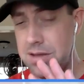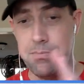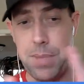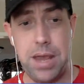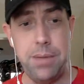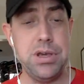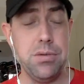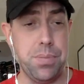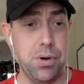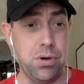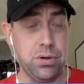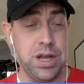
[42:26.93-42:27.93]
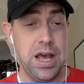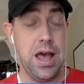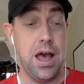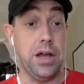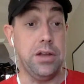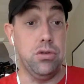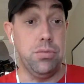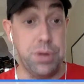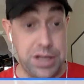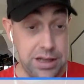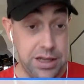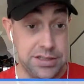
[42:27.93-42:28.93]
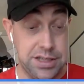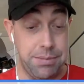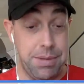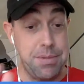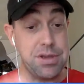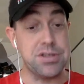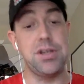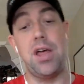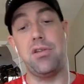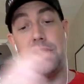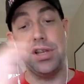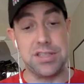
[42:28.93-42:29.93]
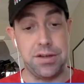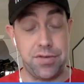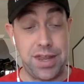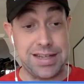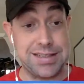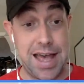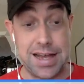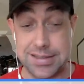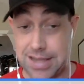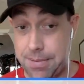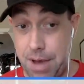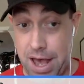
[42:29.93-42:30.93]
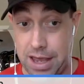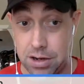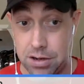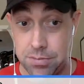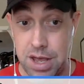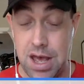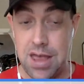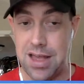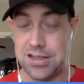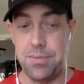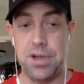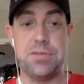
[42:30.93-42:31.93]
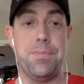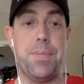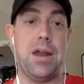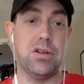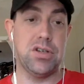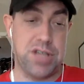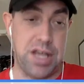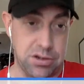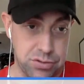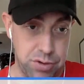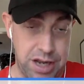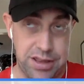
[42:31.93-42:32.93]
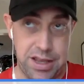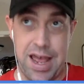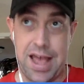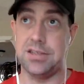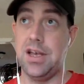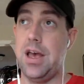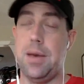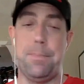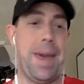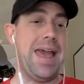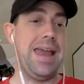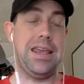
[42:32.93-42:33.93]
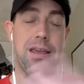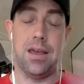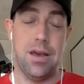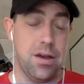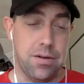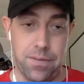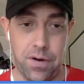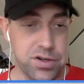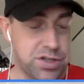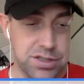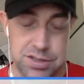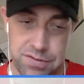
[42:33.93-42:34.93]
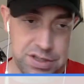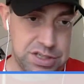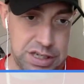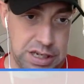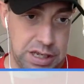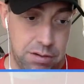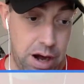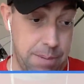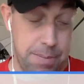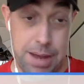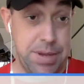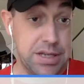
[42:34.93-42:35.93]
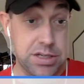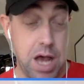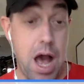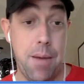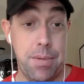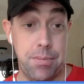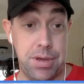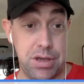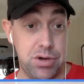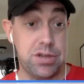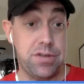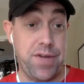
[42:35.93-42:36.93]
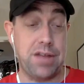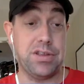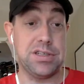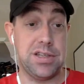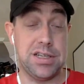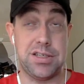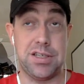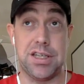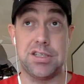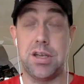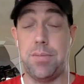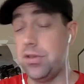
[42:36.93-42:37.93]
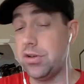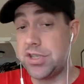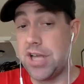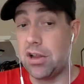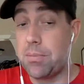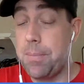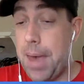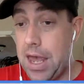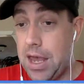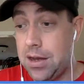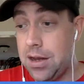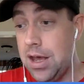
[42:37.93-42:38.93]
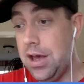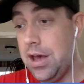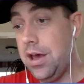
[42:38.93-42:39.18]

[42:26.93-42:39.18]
maybe you pulled a duplicate listing. Maybe there's another listing for that exact same item that has a much better sales rank, that has penny versions of the CD, right? Maybe it's common, but you just found this listing that some other seller made,